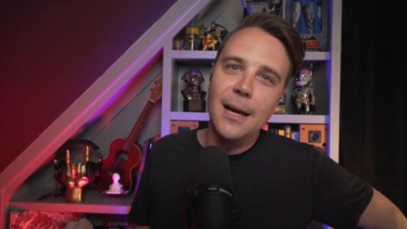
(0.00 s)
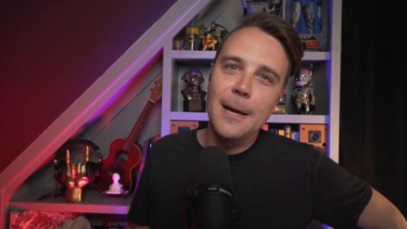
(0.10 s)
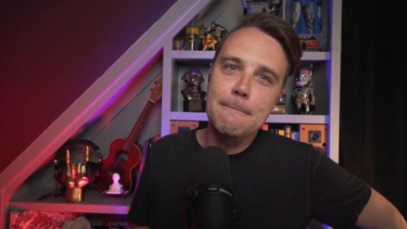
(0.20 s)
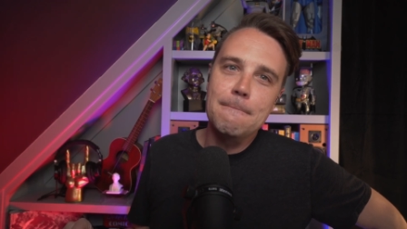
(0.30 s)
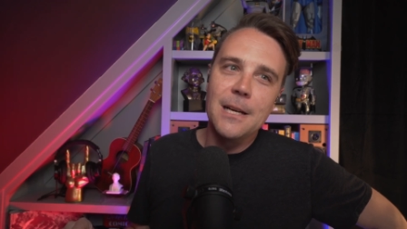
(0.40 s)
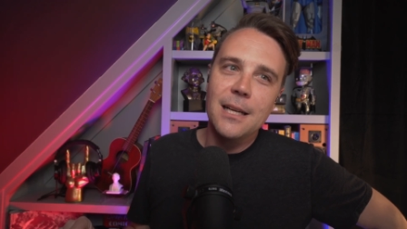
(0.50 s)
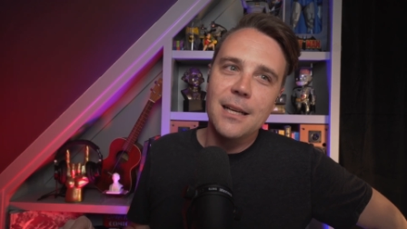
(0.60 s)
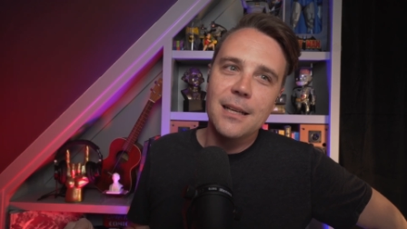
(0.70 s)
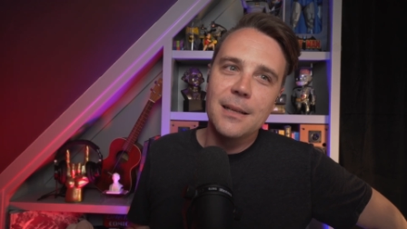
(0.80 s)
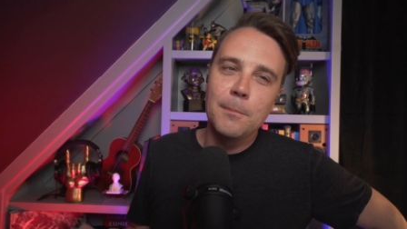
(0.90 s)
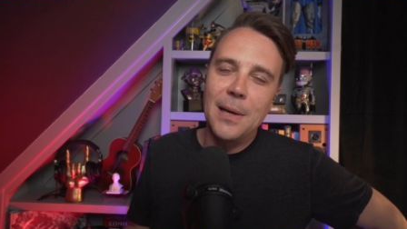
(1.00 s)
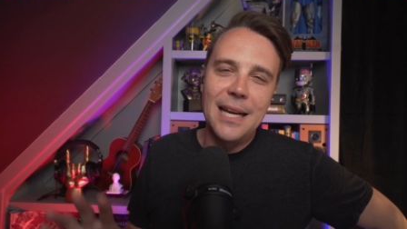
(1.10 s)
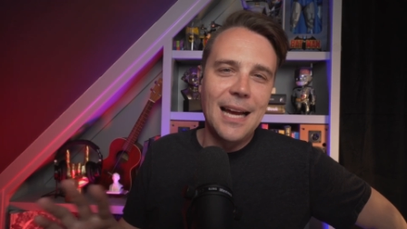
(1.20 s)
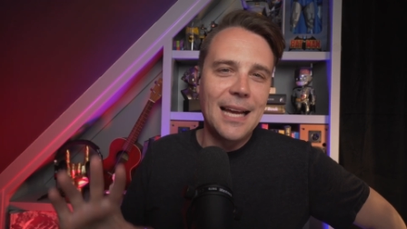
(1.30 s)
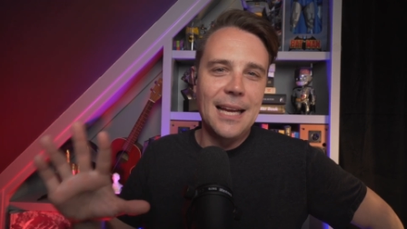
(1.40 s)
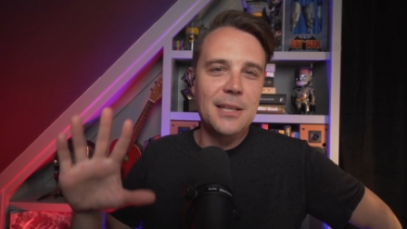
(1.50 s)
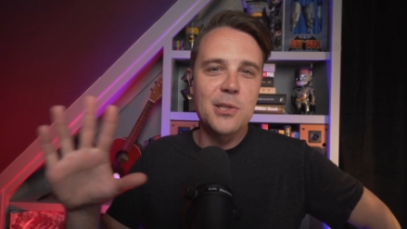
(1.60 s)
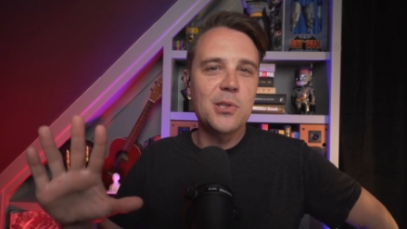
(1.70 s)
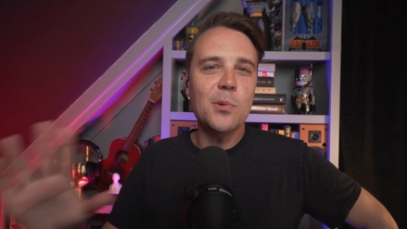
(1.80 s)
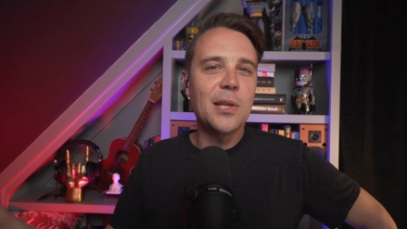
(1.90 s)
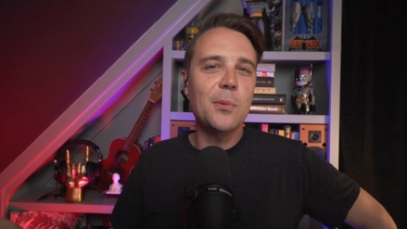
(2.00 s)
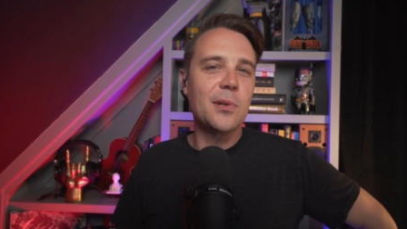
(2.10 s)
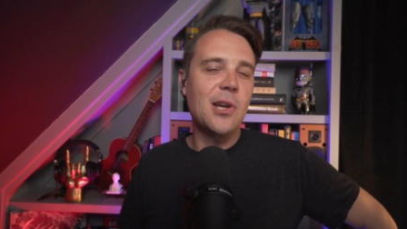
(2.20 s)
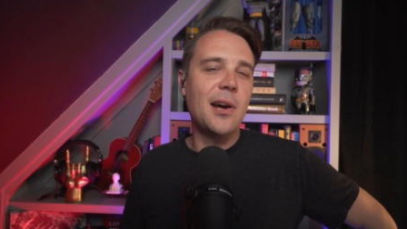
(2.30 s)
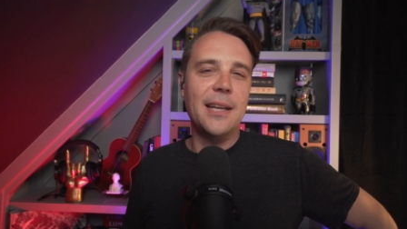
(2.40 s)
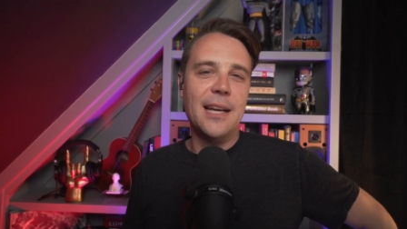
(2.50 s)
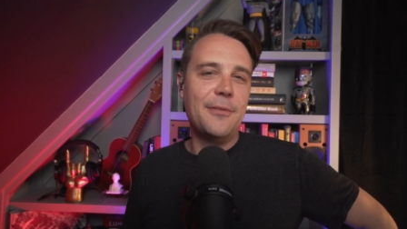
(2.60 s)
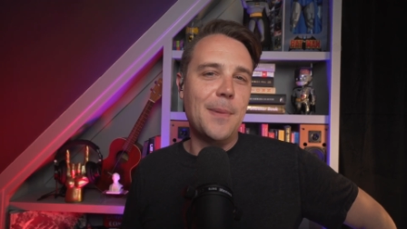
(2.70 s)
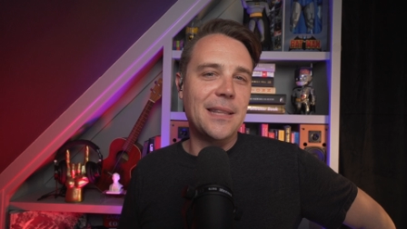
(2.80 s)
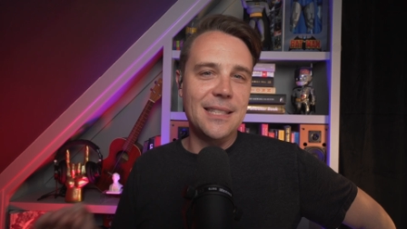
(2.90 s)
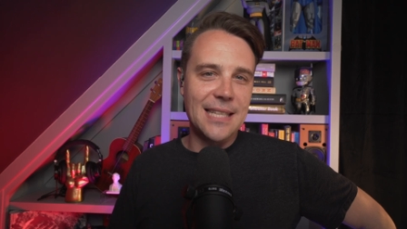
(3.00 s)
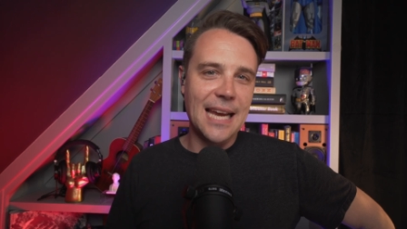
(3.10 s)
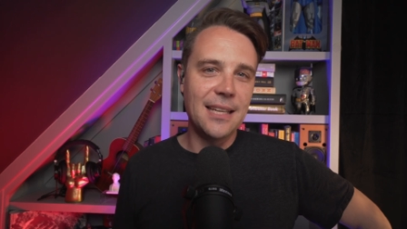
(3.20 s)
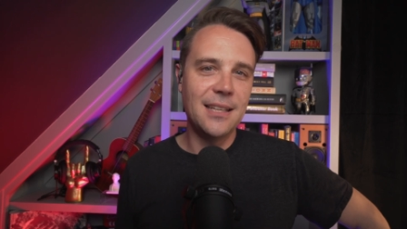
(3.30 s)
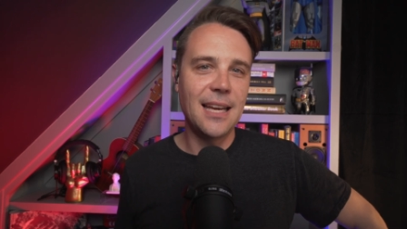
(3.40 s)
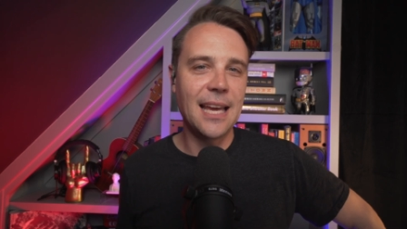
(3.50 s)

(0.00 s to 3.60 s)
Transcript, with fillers: Um, but I, I just don't think we're talking enough about the data.